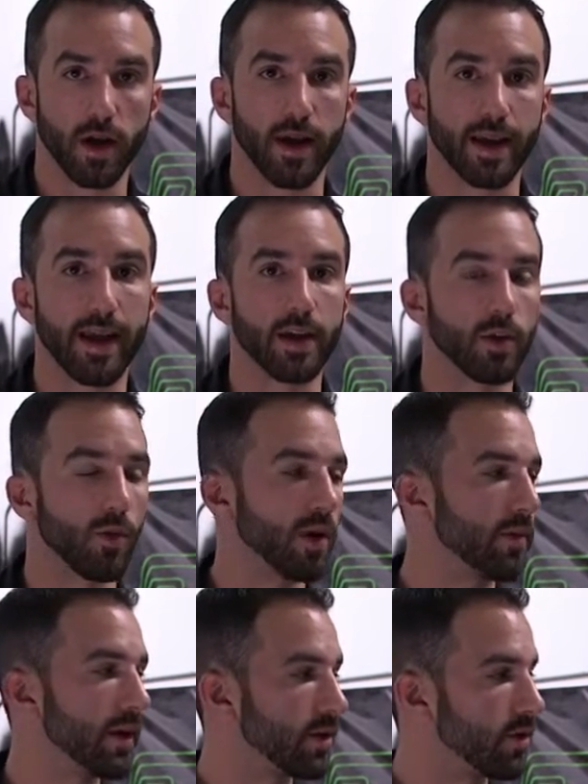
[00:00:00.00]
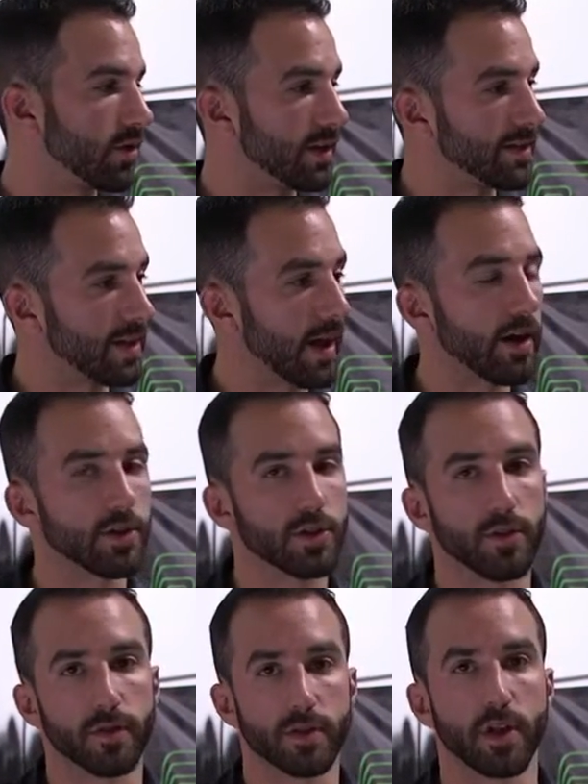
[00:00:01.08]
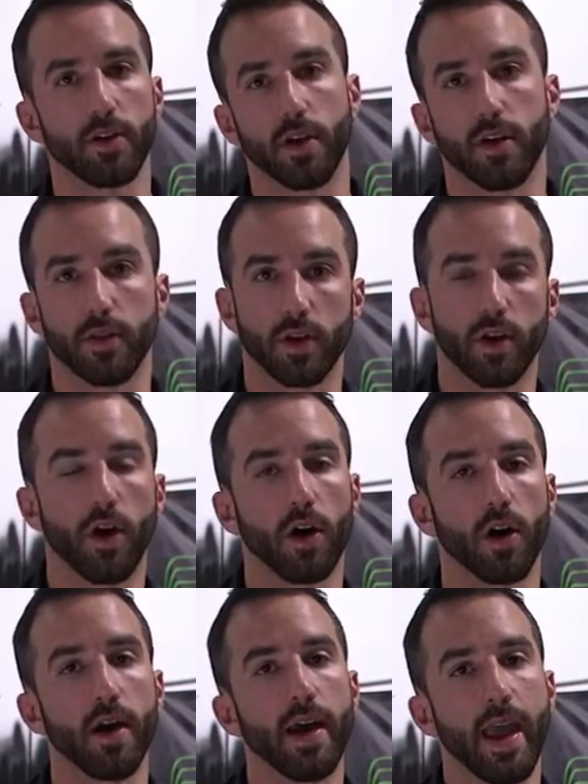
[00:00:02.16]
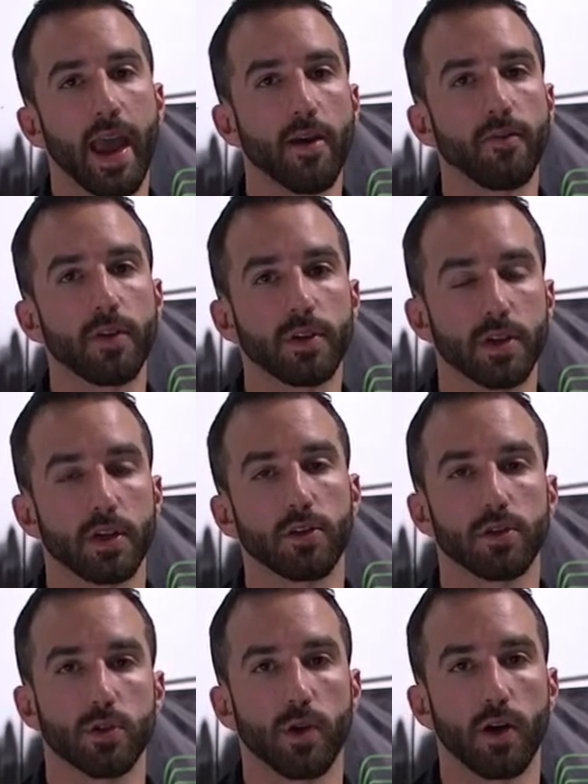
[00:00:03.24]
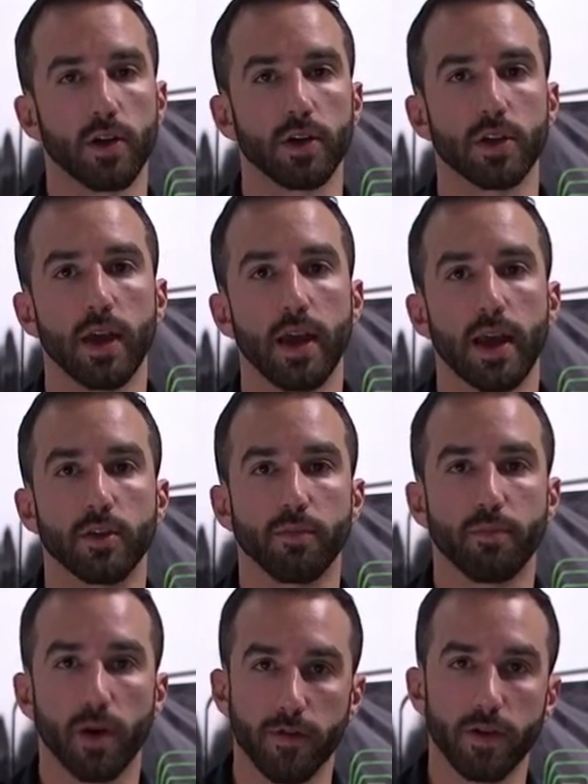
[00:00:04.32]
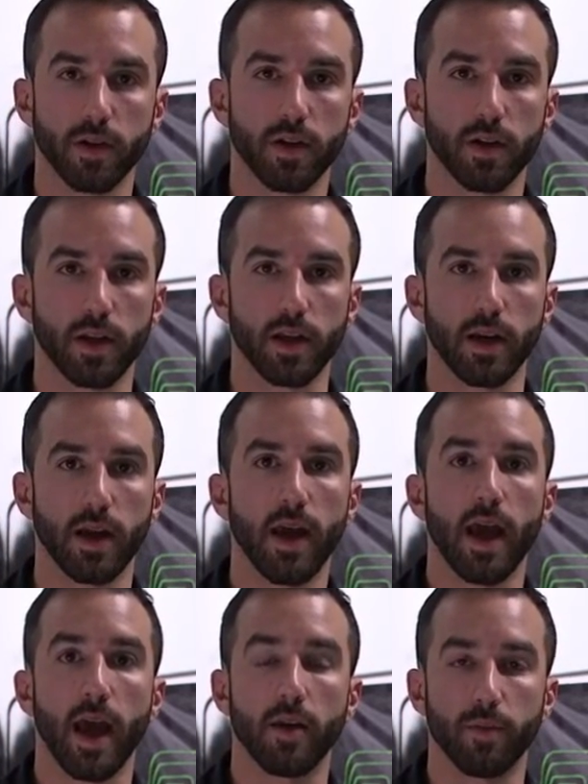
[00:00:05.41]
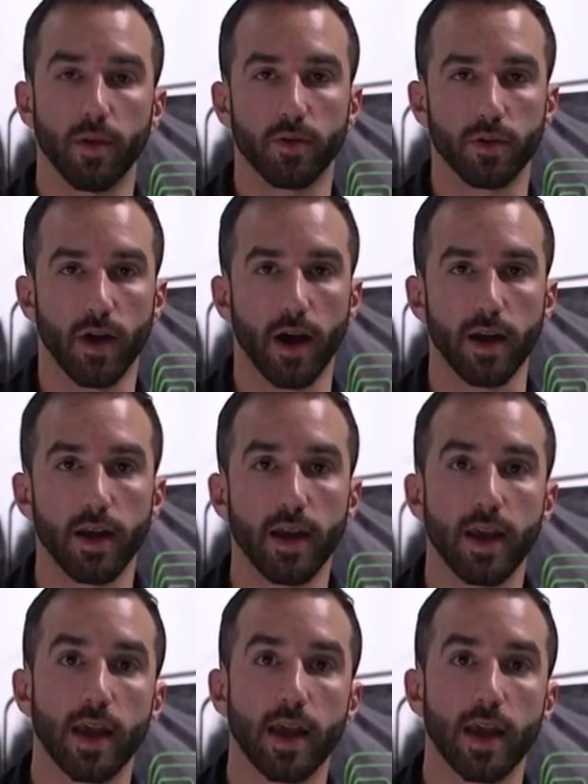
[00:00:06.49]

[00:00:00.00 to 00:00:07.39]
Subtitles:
Again, you want to make sure the entire surface area of the car, every single square inch, is perfectly clean and bone dry.